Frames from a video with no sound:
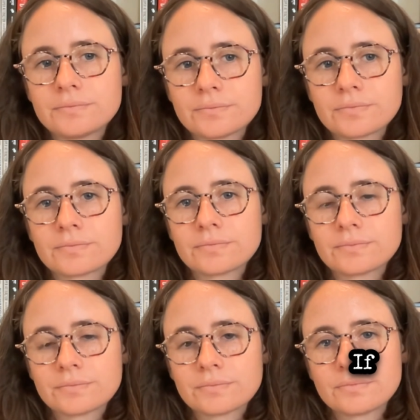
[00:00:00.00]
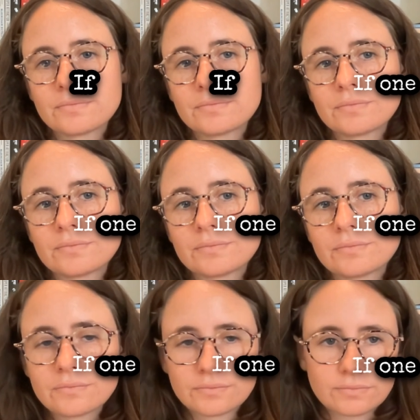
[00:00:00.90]

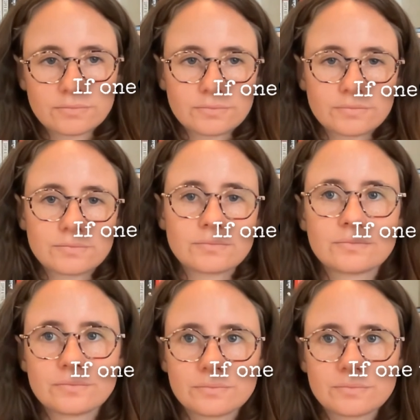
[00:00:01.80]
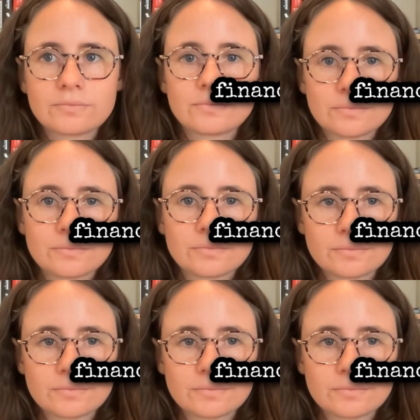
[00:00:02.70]
(silent)